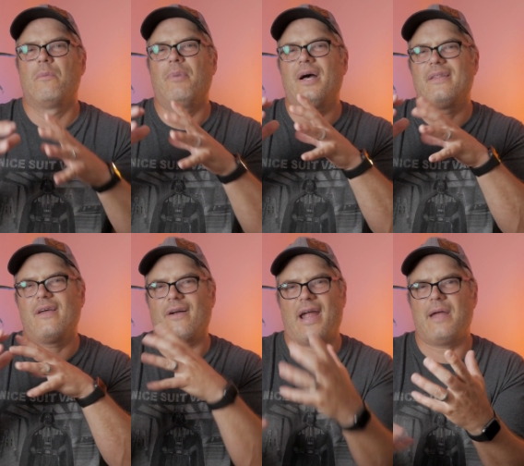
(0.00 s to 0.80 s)
but
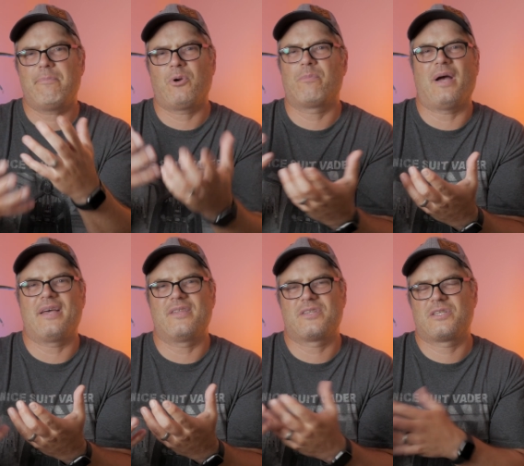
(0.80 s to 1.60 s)
they're hampered
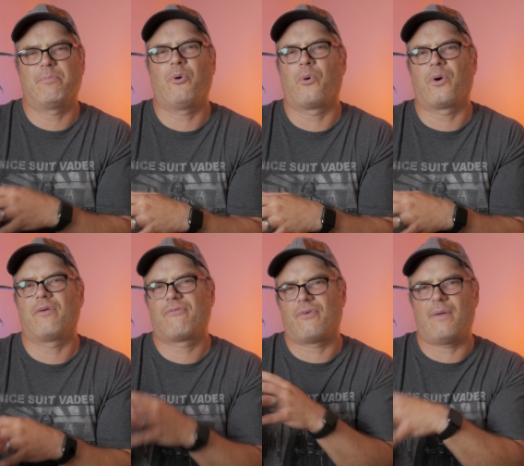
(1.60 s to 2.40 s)
by this
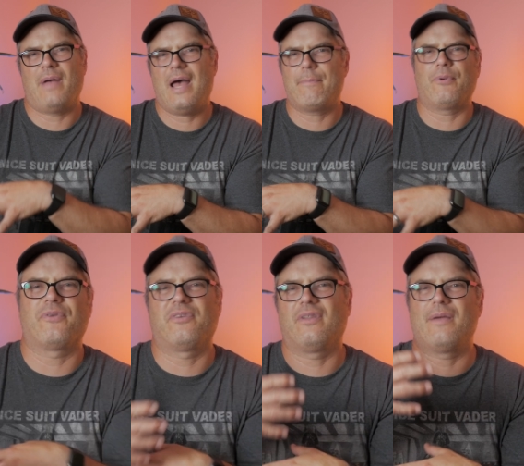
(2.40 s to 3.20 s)
support from Apple.
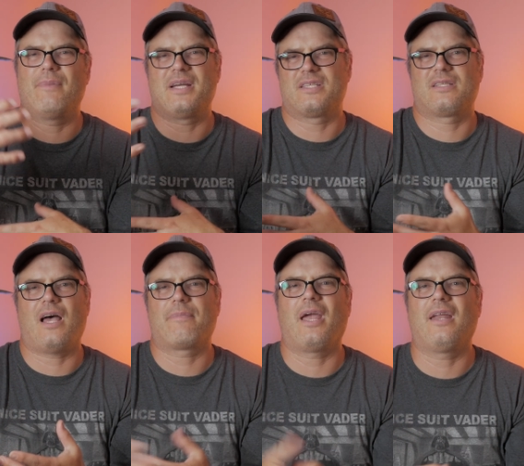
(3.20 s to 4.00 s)
So they might
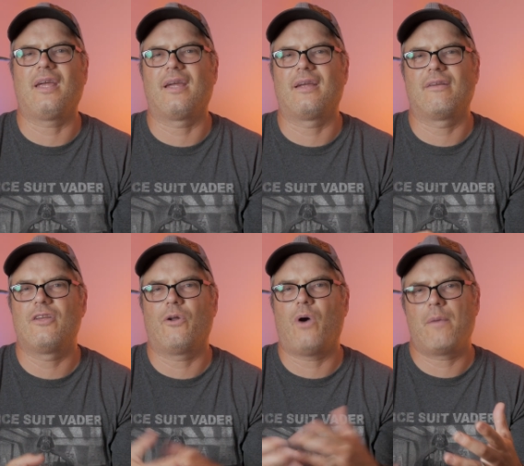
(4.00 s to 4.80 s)
stop getting,
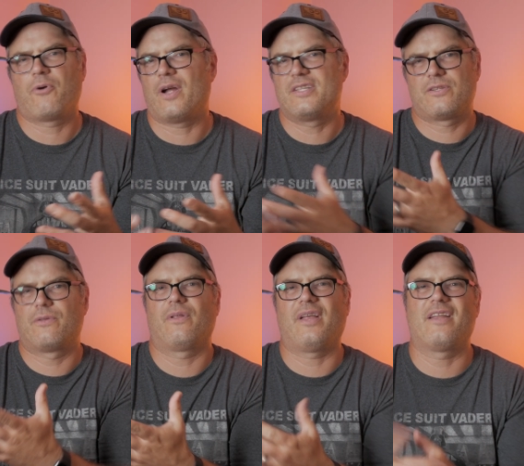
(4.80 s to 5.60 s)
upgrades
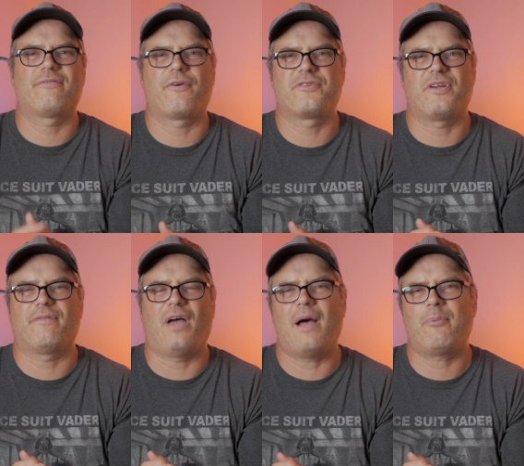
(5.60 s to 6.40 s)
to the latest version
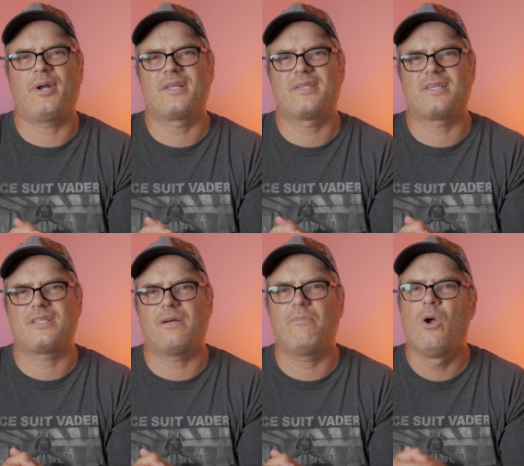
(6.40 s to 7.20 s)
of the operating
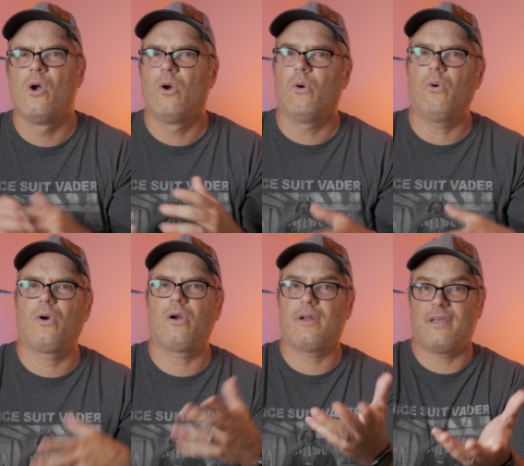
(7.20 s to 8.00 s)
system,
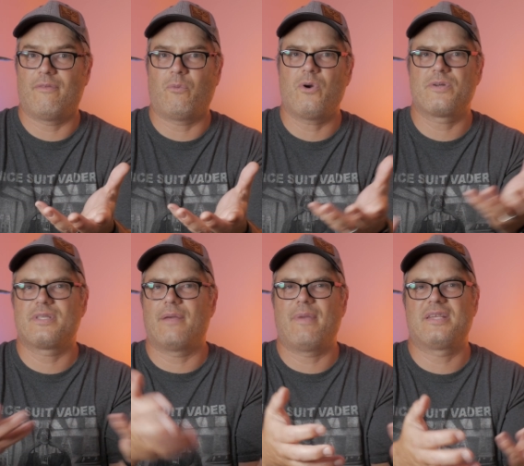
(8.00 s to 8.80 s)
or even worse,
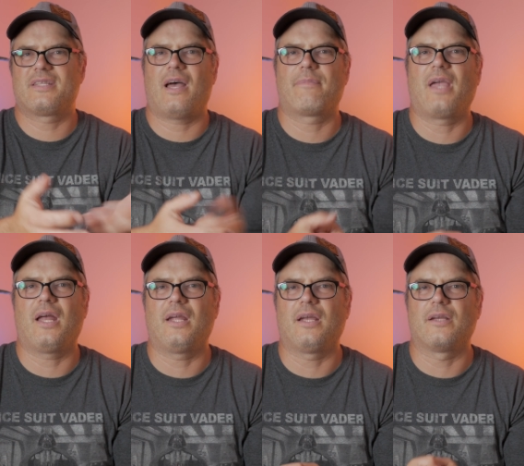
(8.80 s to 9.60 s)
they may stop
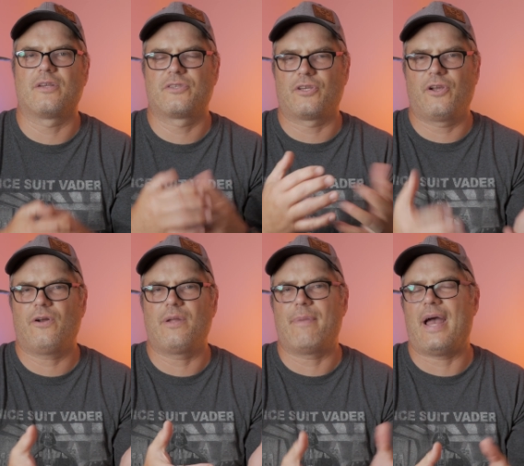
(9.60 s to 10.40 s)
getting
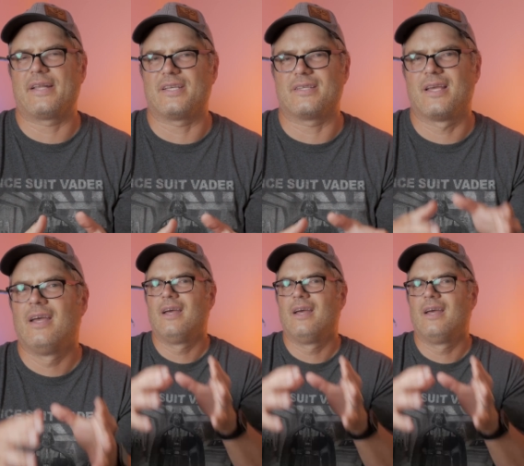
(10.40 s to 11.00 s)
security patches.